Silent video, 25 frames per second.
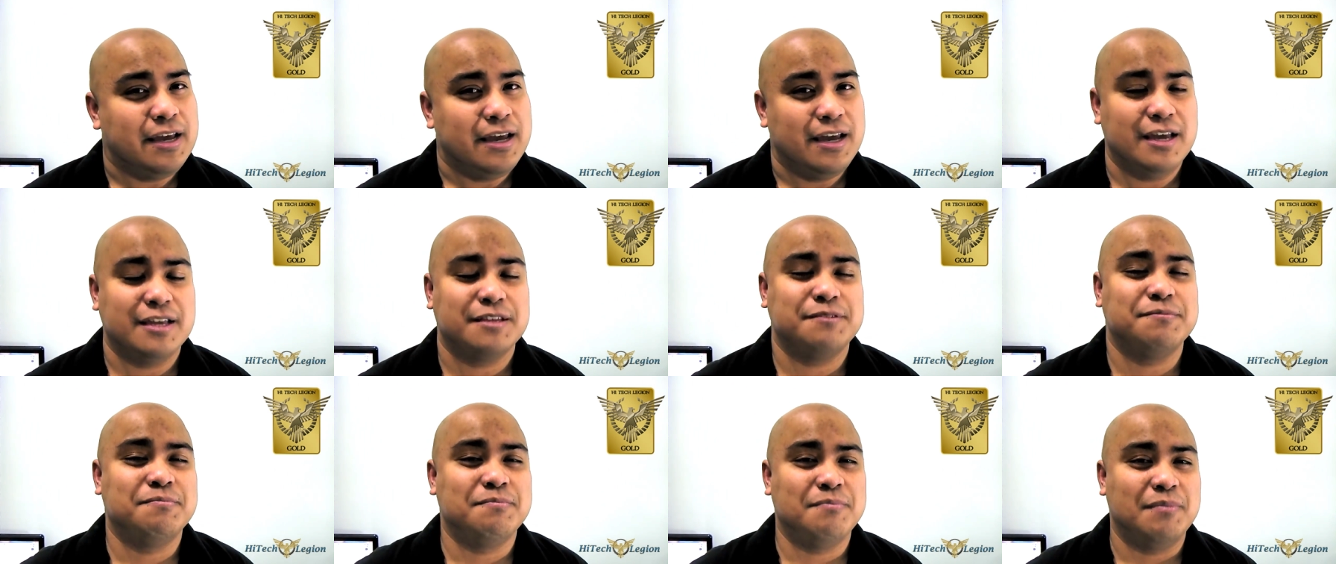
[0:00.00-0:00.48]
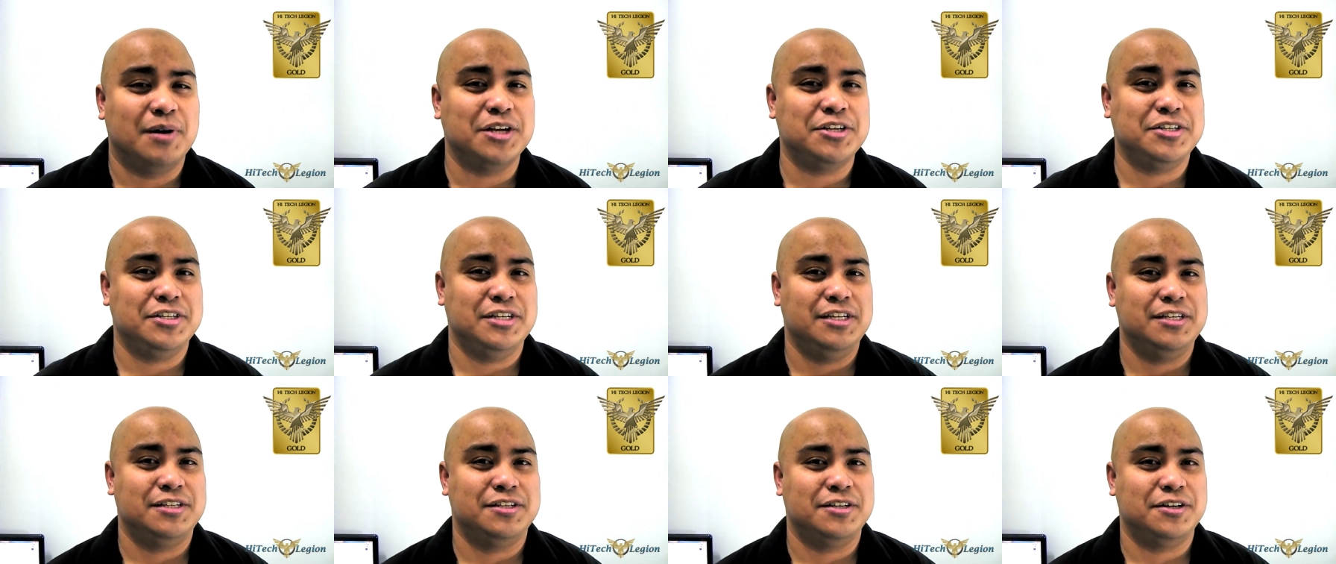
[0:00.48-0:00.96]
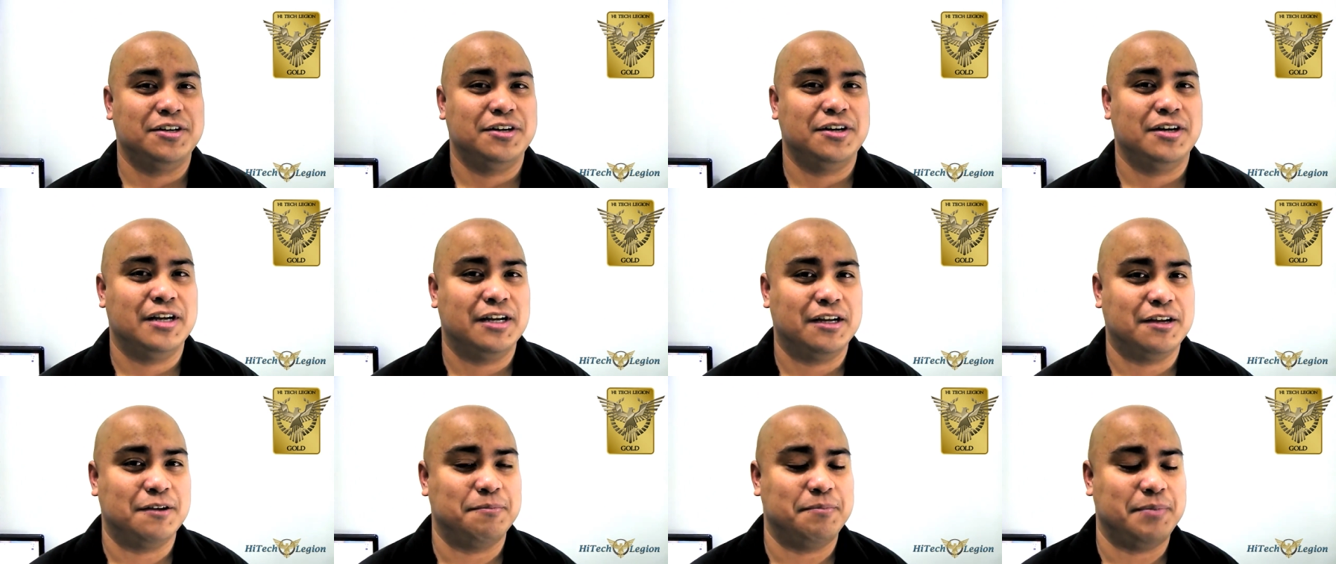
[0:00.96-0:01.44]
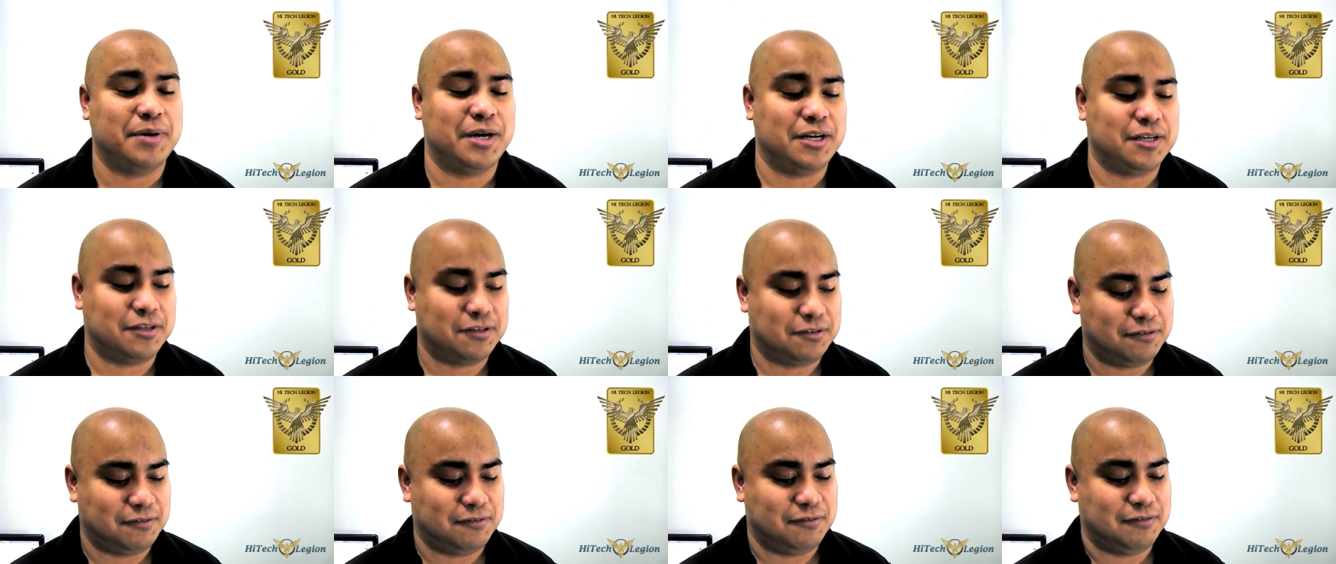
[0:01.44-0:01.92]
is much easier
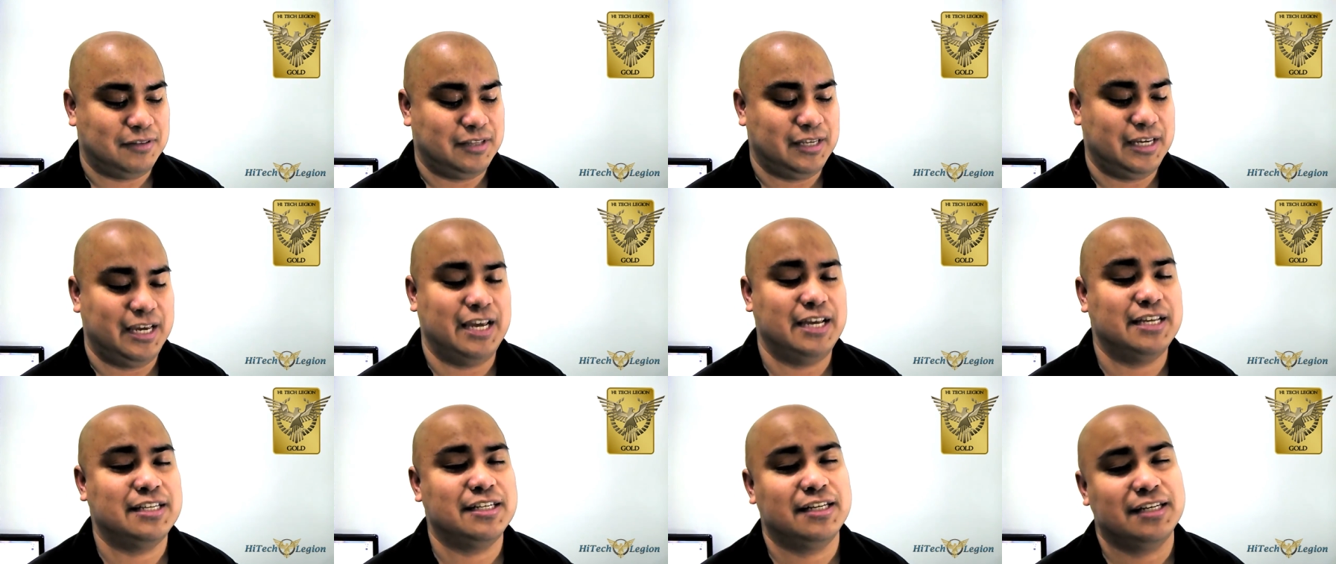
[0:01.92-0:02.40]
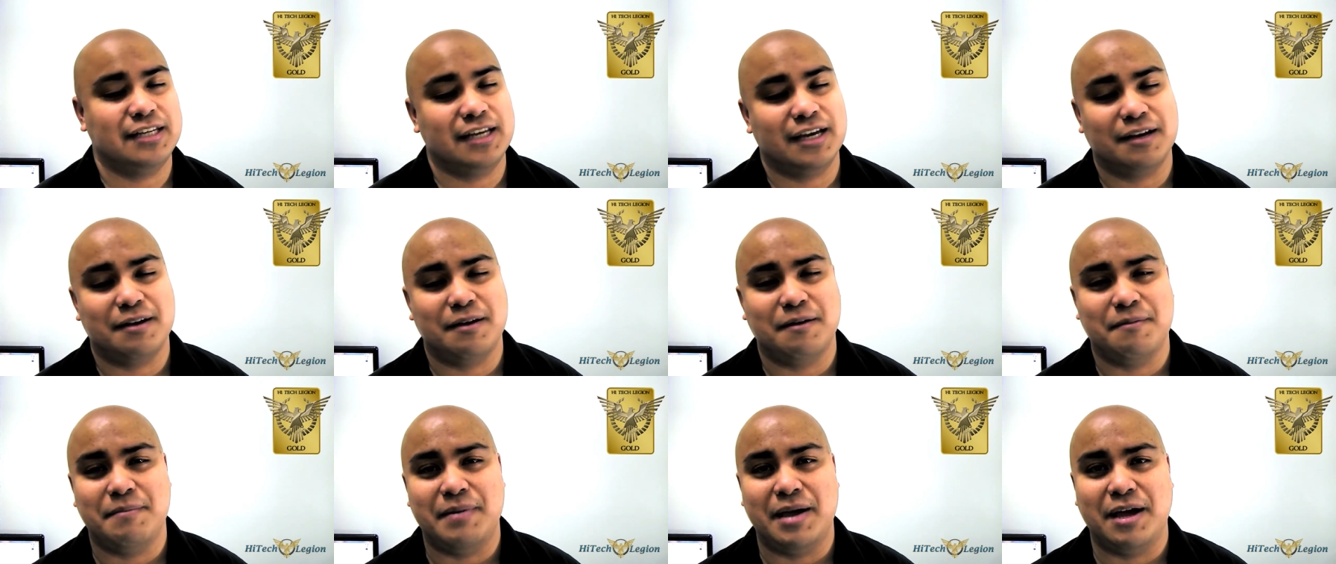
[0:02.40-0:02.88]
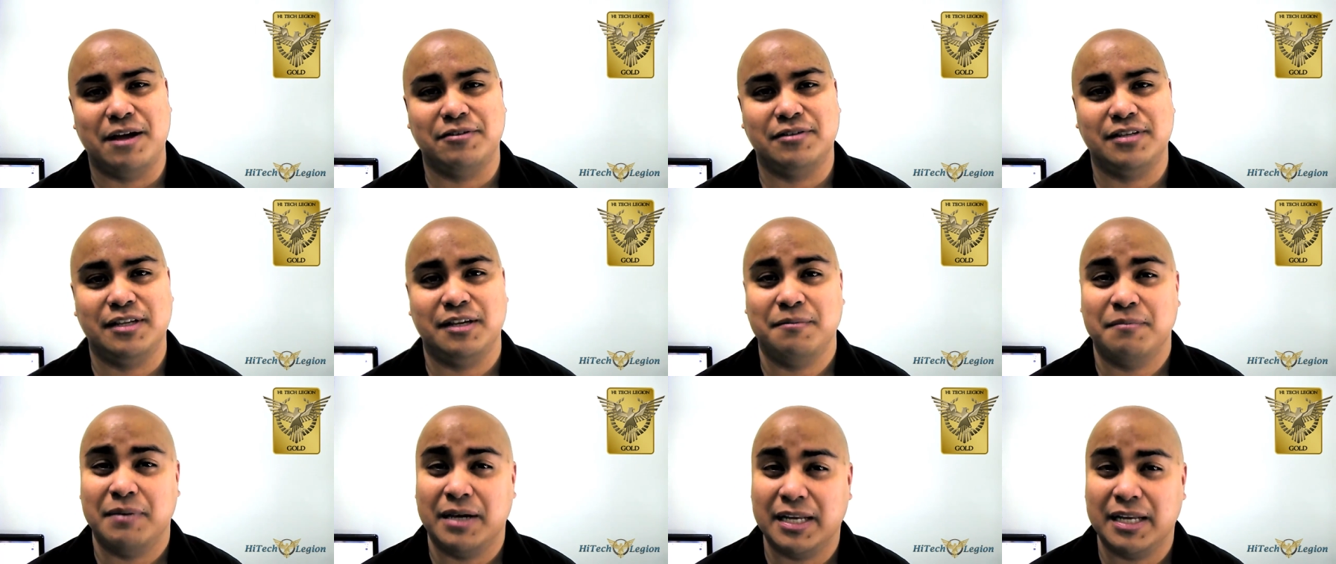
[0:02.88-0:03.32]
compared to the Asetek mounting.